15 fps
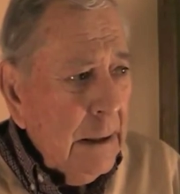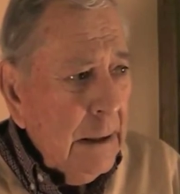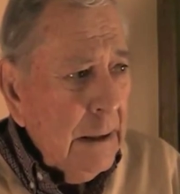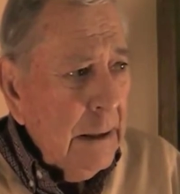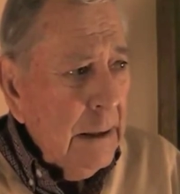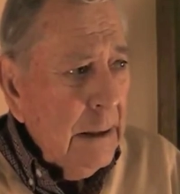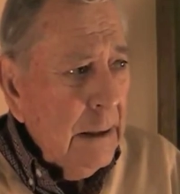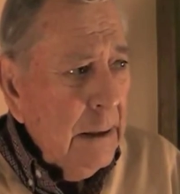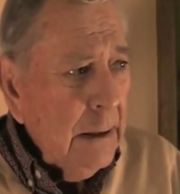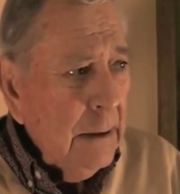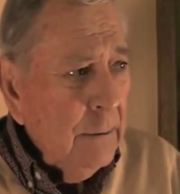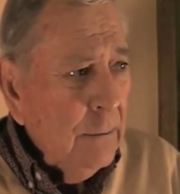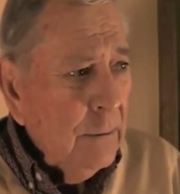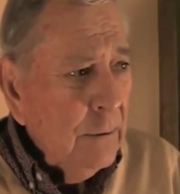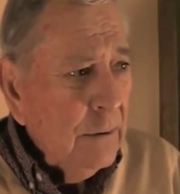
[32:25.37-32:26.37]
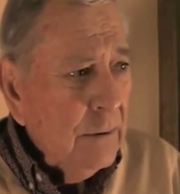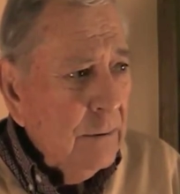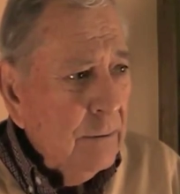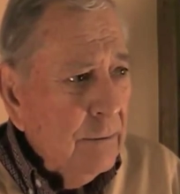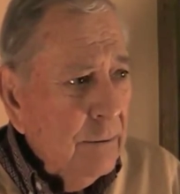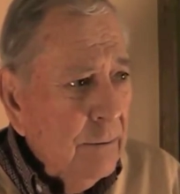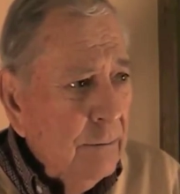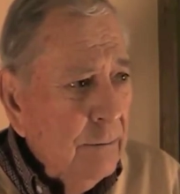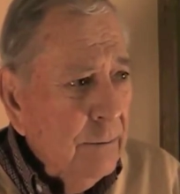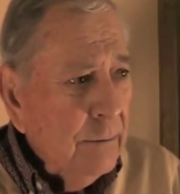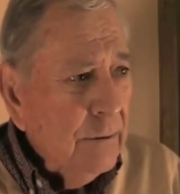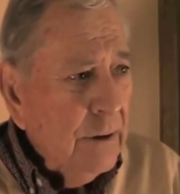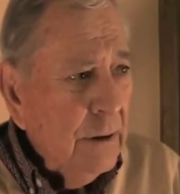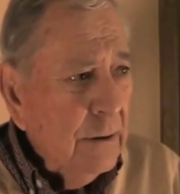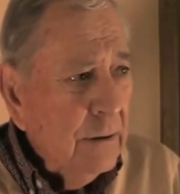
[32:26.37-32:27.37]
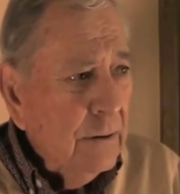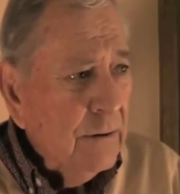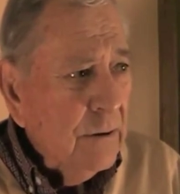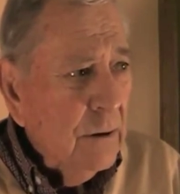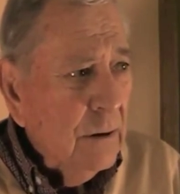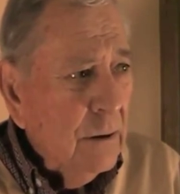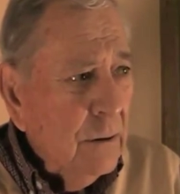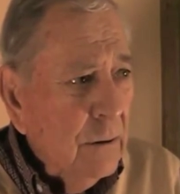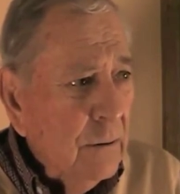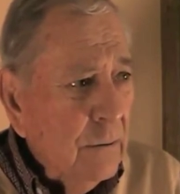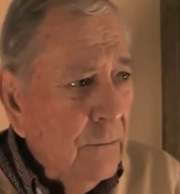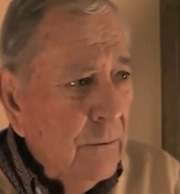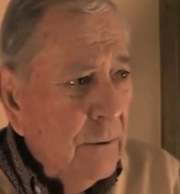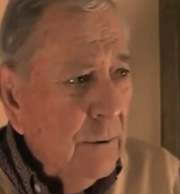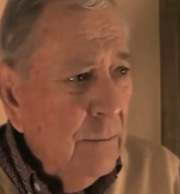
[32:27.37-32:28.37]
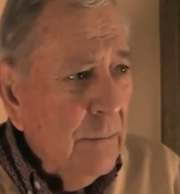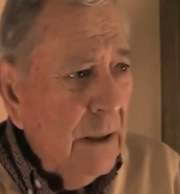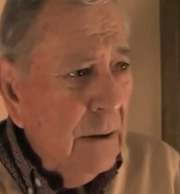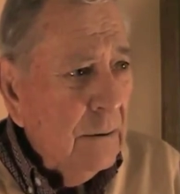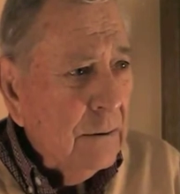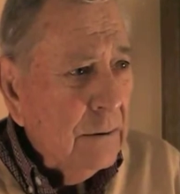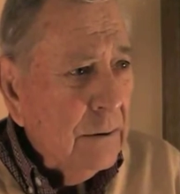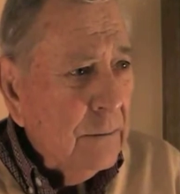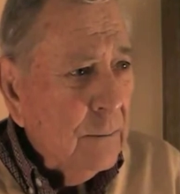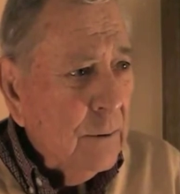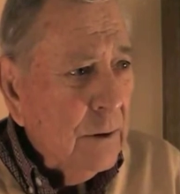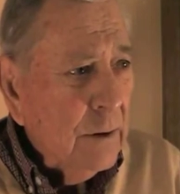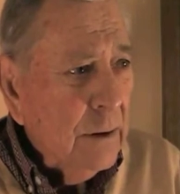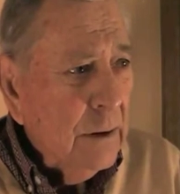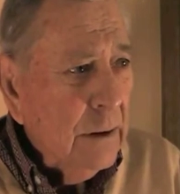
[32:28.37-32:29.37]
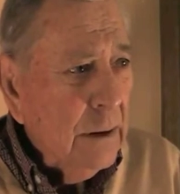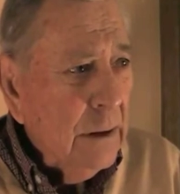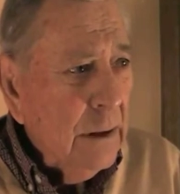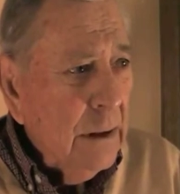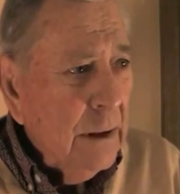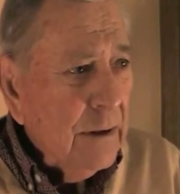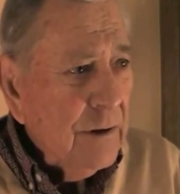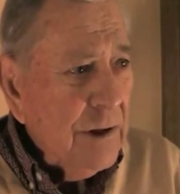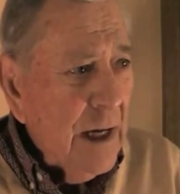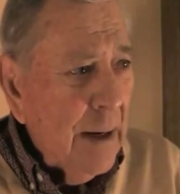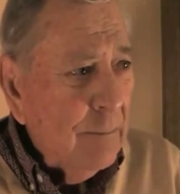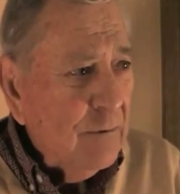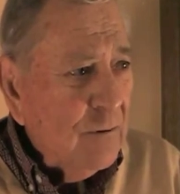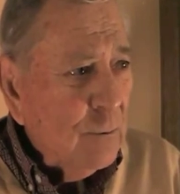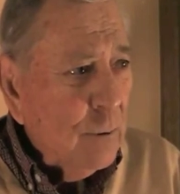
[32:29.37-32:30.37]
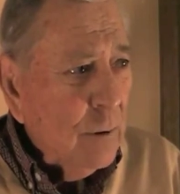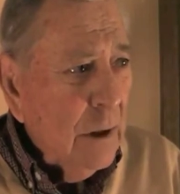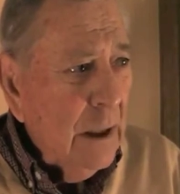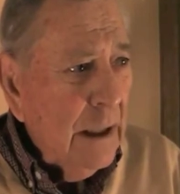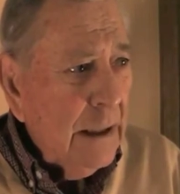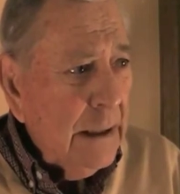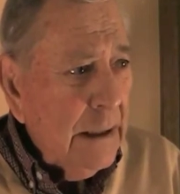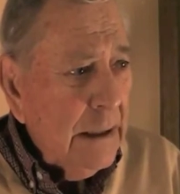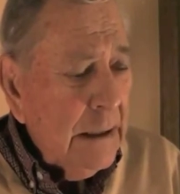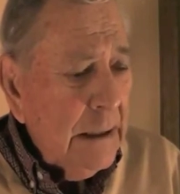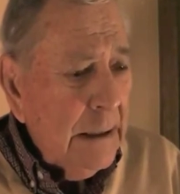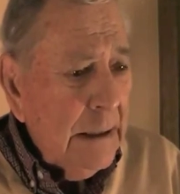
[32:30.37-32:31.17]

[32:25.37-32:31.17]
and there was tunnels all over the mountains where the Japs were hiding.